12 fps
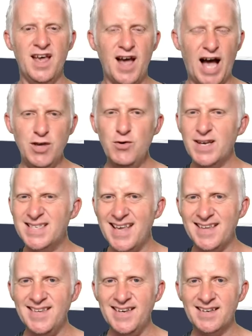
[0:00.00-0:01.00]
Are you
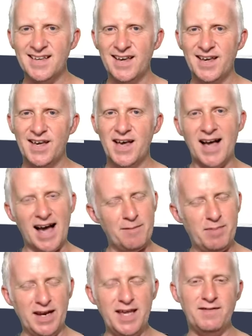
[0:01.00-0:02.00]
excited? I
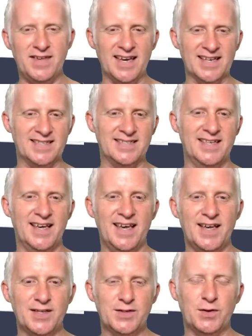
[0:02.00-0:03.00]
believe yes.
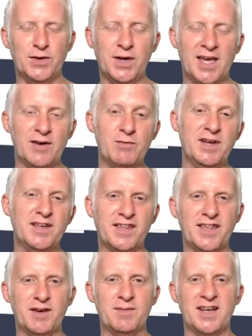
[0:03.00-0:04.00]
So you can read the
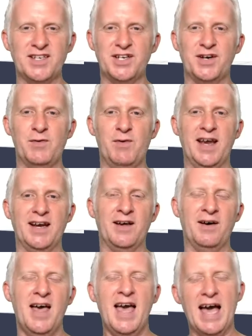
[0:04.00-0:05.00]
documentation right
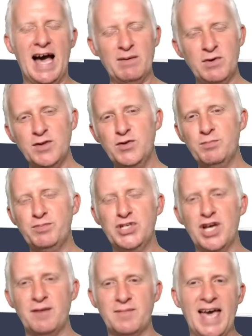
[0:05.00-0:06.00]
now. I'm going to
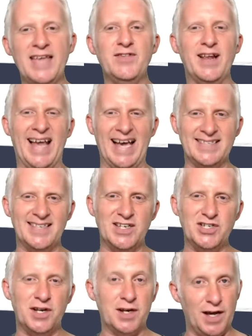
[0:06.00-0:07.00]
jump in the last
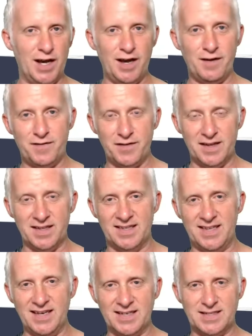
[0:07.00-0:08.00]
section of
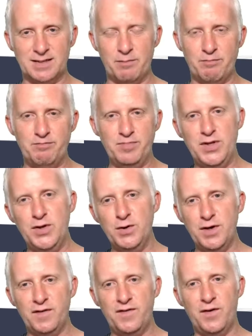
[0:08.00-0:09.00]
this
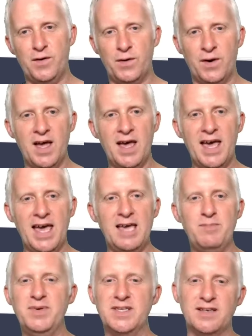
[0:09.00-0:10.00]
beautiful
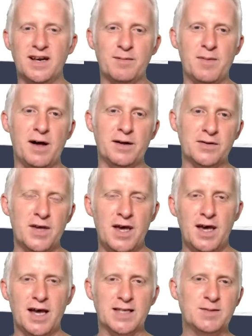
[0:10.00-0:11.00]
episode about
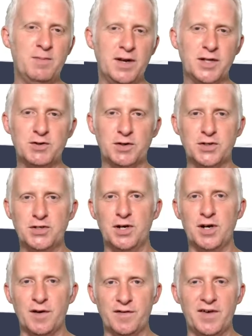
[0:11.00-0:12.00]
a small
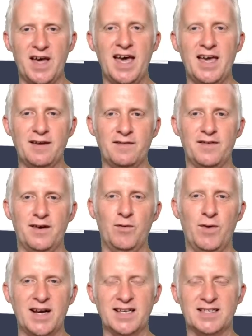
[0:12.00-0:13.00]
introduction of Aave,
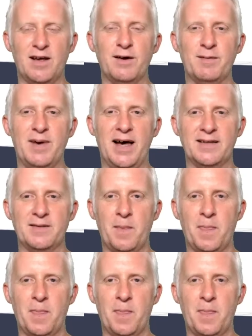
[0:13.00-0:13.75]
what it's all about.